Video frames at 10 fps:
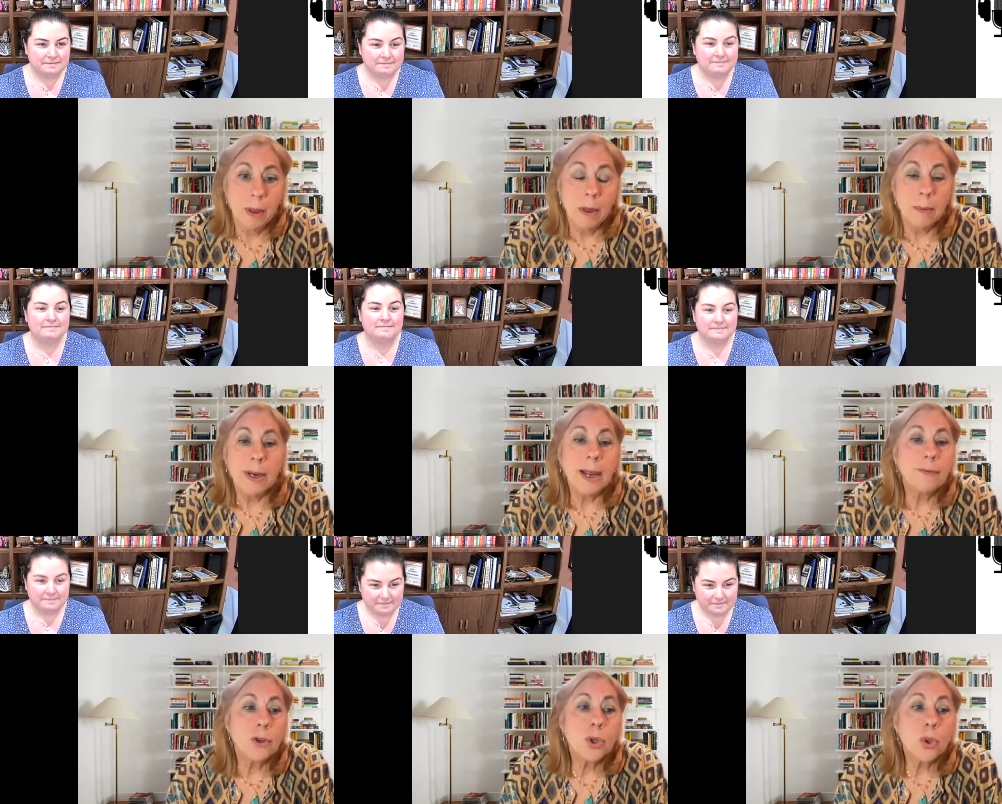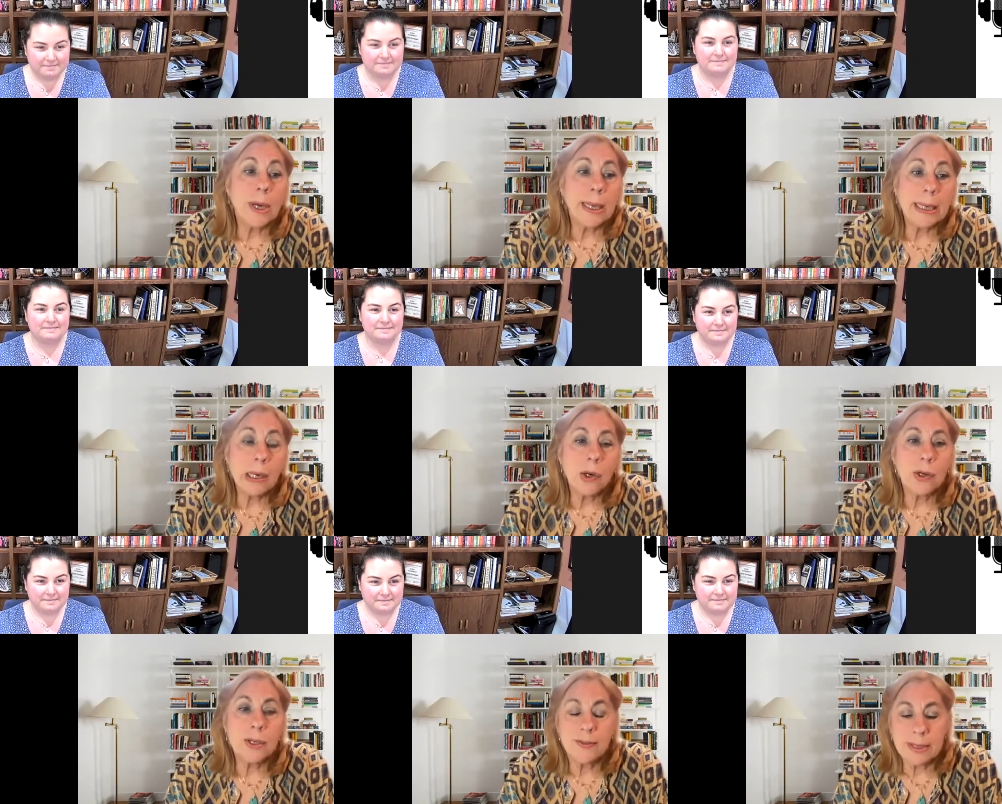Speaker 1: But after 20 years of
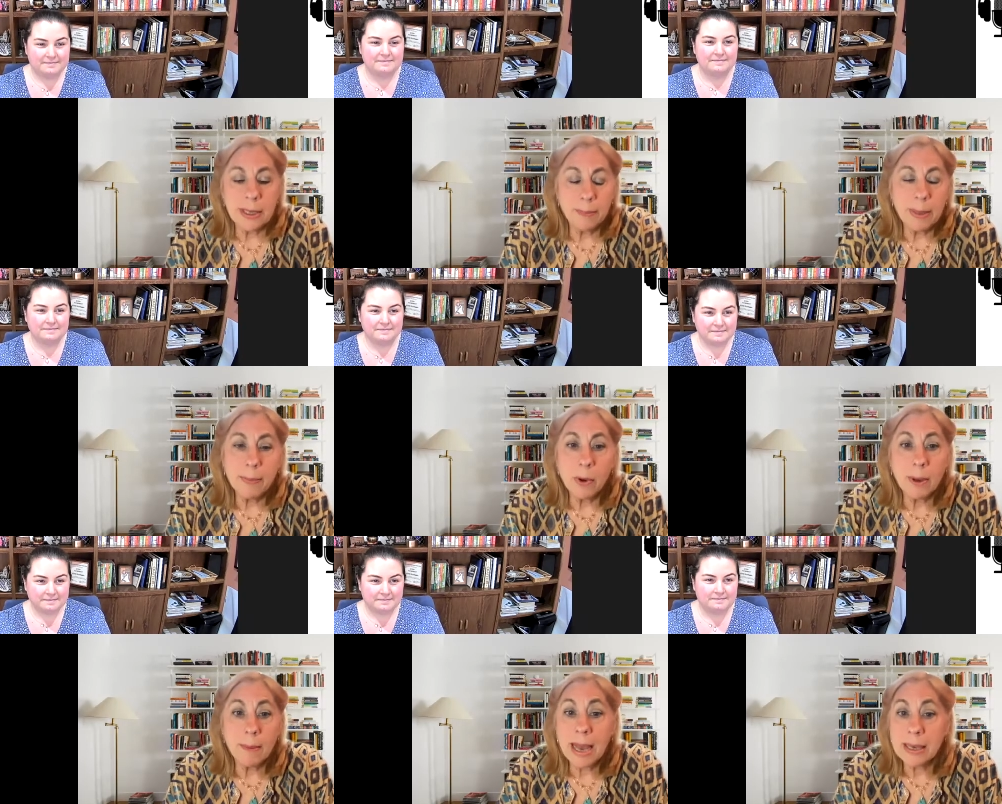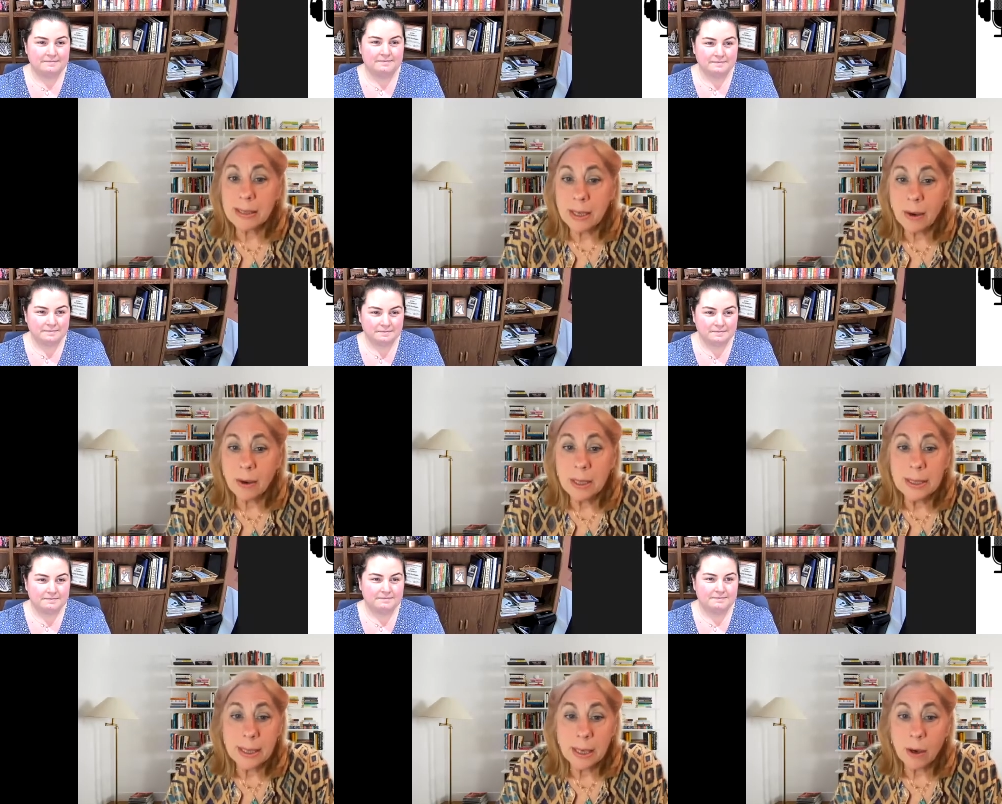seeing people come back sicker and
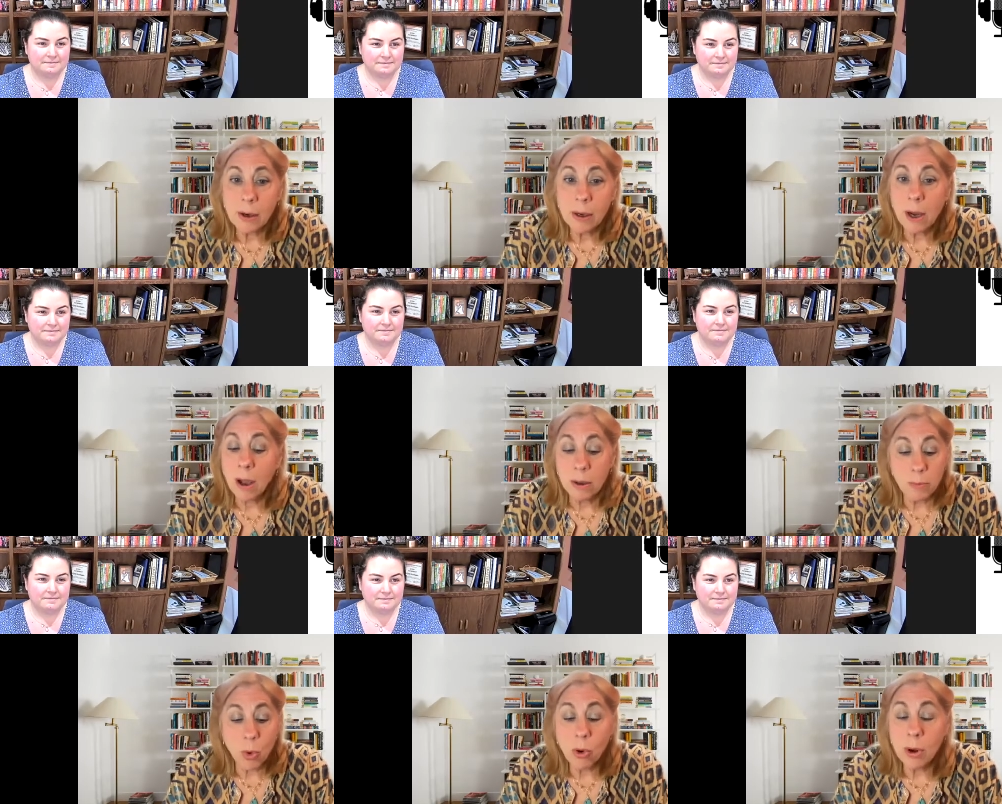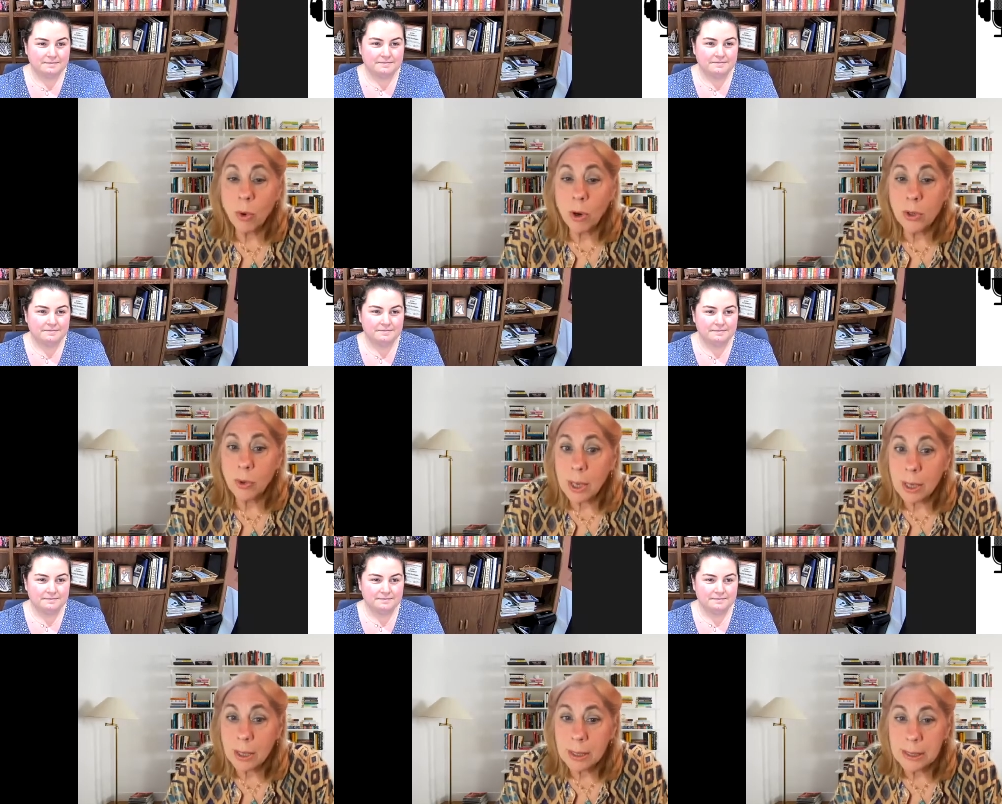sicker and on more and more
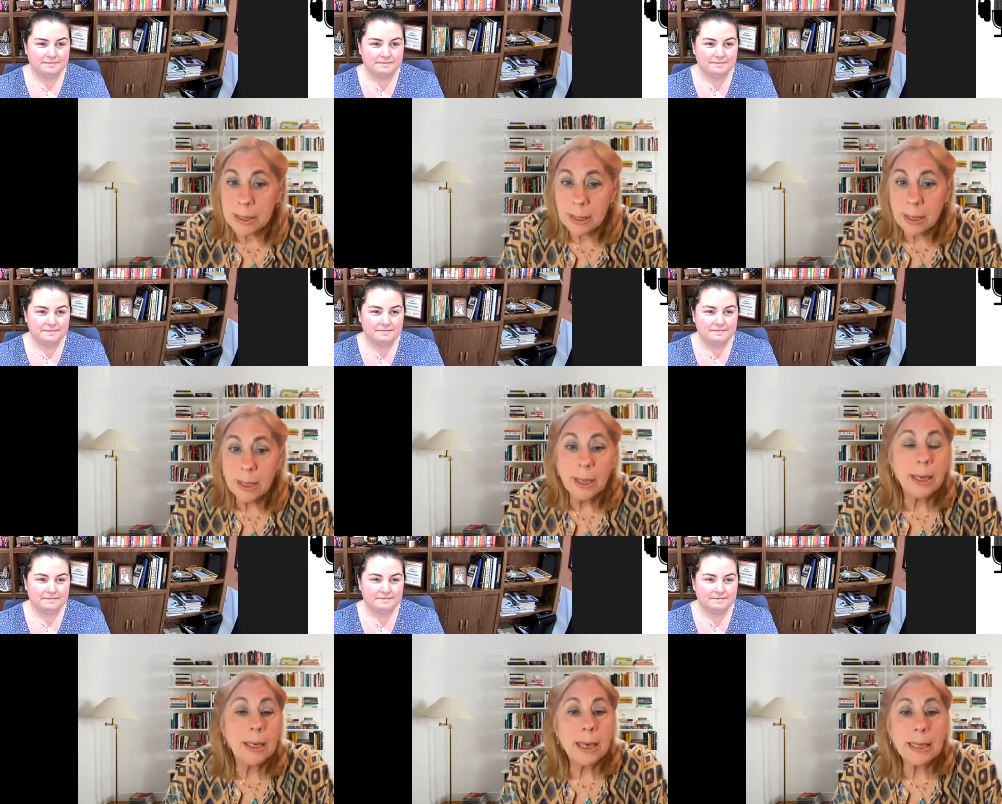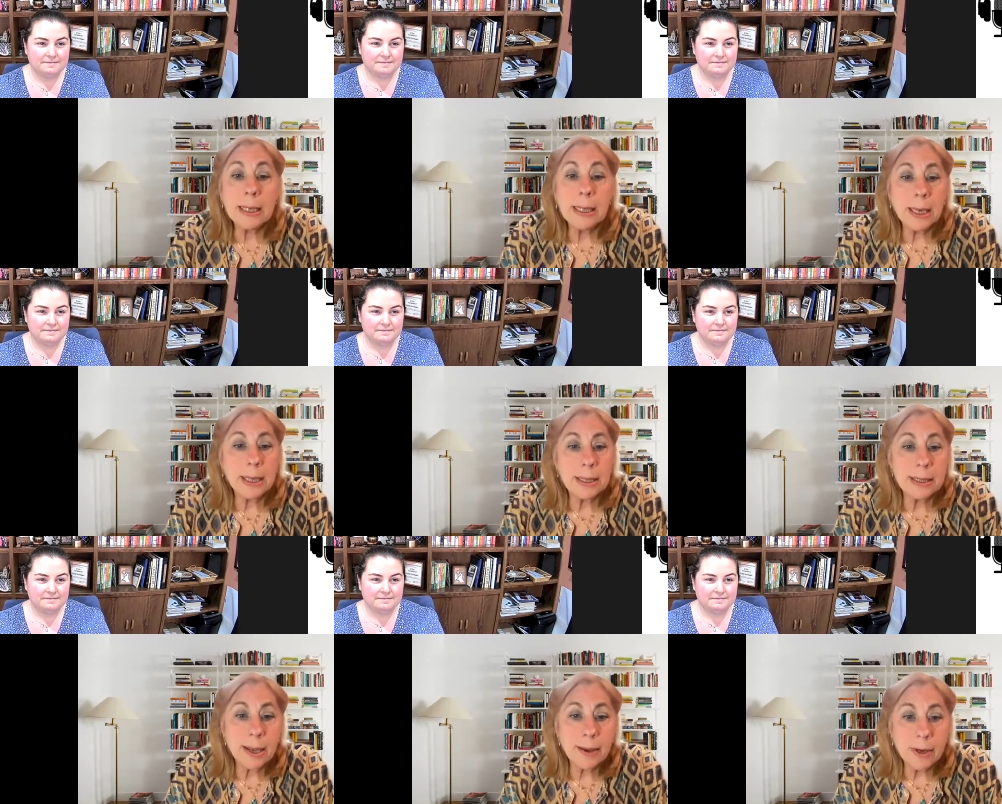drugs, in
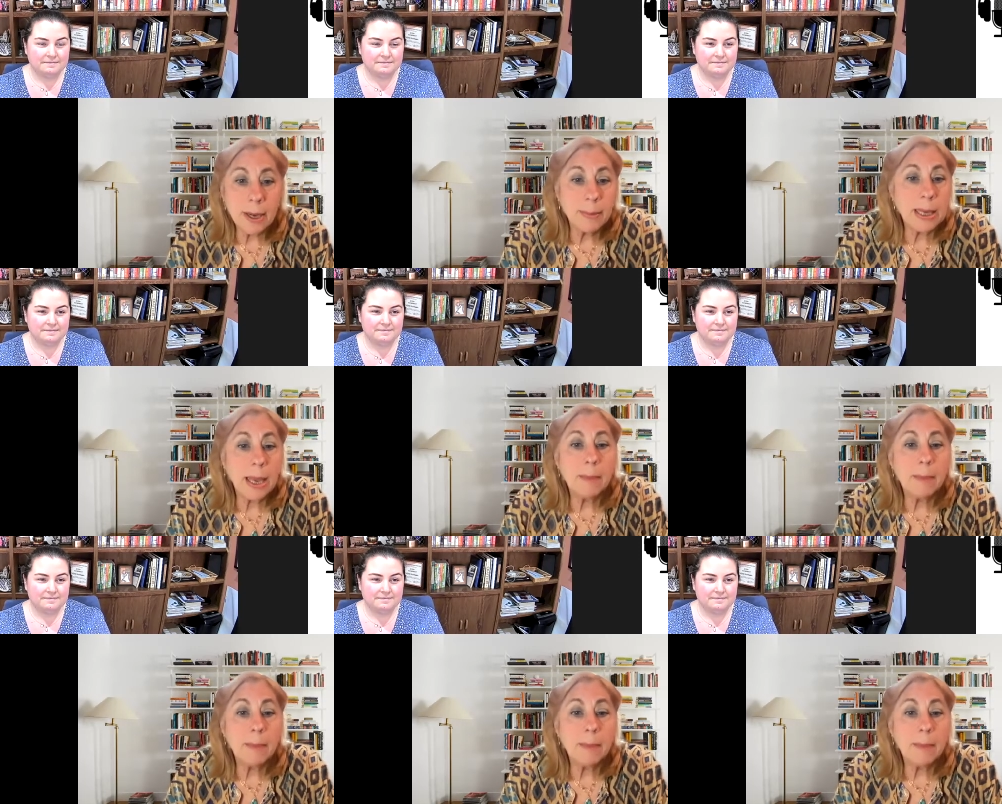1997, I became